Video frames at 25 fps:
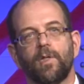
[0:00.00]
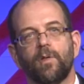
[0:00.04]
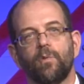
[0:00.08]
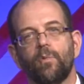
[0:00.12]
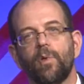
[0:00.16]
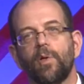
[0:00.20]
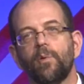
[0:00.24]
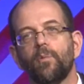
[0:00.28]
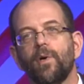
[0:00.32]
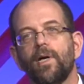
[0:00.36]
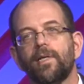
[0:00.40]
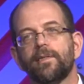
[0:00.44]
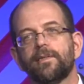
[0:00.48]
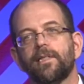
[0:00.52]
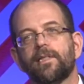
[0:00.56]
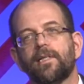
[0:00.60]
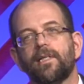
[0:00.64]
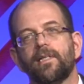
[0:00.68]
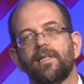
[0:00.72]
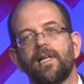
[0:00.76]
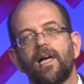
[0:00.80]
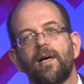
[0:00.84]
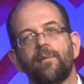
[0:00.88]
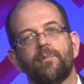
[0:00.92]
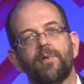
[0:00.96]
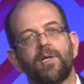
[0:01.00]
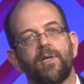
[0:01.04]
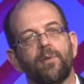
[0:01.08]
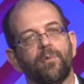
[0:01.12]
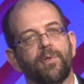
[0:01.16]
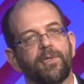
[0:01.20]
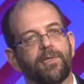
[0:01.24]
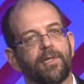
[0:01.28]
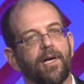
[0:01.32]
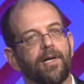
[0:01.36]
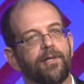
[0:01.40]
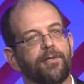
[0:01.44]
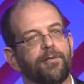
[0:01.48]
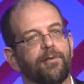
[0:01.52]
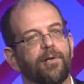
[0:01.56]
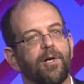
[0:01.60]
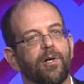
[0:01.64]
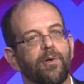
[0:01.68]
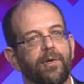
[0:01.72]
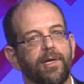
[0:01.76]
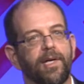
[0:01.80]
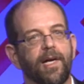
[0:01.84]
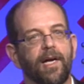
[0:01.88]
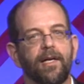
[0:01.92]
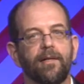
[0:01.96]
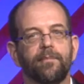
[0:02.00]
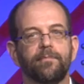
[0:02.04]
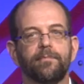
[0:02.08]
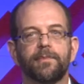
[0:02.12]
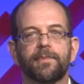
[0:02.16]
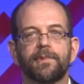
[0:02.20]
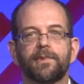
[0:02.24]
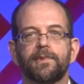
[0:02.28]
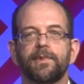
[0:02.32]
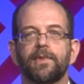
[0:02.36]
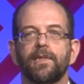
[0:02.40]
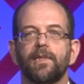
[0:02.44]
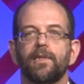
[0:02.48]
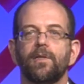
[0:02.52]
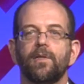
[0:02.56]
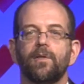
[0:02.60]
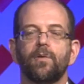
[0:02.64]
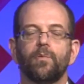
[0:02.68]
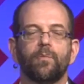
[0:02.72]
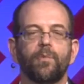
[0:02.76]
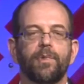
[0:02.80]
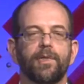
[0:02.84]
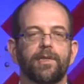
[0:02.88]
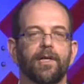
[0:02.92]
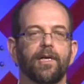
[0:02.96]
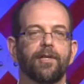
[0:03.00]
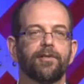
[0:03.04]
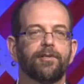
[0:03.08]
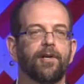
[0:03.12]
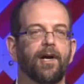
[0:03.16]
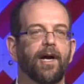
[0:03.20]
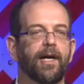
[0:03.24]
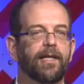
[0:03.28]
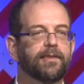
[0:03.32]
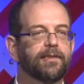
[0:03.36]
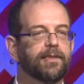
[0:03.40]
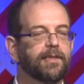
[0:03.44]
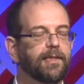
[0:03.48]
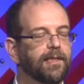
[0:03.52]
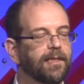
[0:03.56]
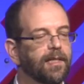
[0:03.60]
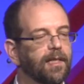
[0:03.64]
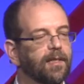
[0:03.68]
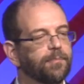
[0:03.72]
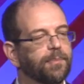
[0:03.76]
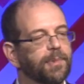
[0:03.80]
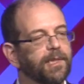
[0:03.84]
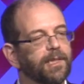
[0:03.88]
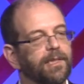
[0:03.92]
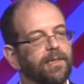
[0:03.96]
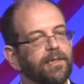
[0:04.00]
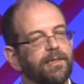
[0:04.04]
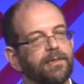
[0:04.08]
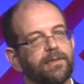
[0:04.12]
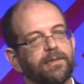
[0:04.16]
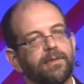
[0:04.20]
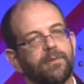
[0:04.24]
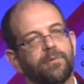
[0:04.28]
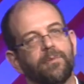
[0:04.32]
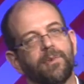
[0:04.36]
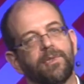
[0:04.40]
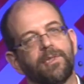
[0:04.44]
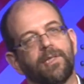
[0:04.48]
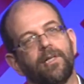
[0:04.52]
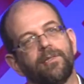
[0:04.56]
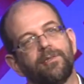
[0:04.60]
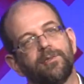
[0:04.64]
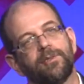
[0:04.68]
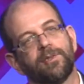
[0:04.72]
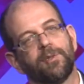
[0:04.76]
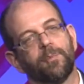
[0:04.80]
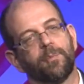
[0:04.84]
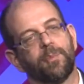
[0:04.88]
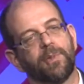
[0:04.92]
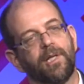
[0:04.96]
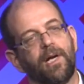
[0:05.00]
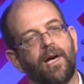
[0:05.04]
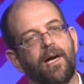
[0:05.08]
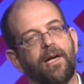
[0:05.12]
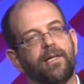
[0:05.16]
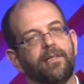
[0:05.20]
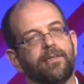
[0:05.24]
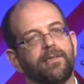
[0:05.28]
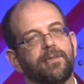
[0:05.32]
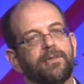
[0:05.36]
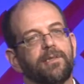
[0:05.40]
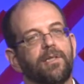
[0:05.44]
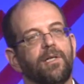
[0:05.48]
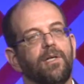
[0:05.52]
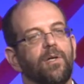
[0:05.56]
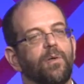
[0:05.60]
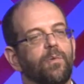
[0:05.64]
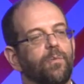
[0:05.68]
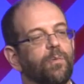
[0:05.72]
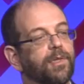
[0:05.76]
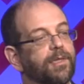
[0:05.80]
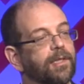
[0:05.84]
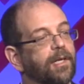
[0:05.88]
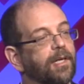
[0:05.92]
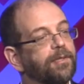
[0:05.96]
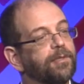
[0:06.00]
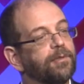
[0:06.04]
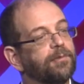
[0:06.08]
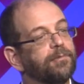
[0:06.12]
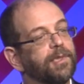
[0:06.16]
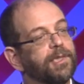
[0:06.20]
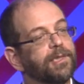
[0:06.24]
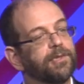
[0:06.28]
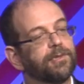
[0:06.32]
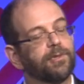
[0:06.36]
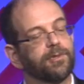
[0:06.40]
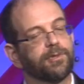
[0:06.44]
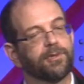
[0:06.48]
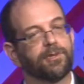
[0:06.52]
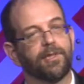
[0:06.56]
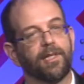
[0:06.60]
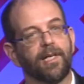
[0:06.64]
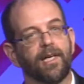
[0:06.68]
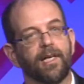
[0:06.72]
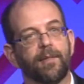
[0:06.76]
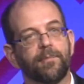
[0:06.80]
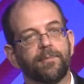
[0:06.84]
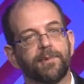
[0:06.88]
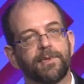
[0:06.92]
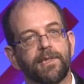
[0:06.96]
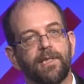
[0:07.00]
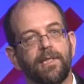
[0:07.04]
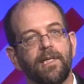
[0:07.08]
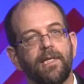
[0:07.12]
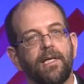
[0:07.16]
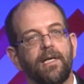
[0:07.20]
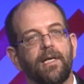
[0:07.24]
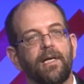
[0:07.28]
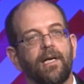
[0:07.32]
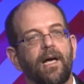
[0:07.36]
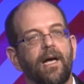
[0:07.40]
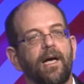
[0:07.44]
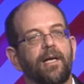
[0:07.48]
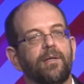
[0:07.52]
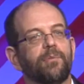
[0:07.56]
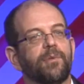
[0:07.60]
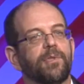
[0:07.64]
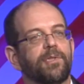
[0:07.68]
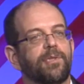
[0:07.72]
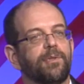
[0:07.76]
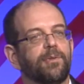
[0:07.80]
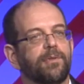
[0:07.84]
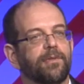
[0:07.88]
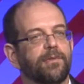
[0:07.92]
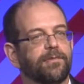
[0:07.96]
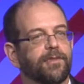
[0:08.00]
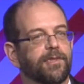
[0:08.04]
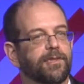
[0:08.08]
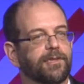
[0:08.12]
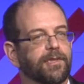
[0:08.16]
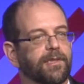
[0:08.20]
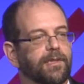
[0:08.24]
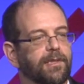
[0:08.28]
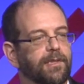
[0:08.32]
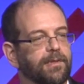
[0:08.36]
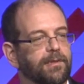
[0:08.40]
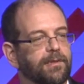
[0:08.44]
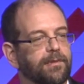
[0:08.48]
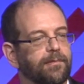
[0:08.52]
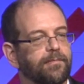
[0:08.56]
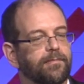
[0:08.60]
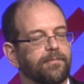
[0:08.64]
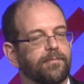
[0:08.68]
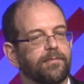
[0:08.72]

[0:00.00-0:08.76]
We want to collaborate with other OEMs, with other IT companies, with other suppliers, with other research labs, and with universities.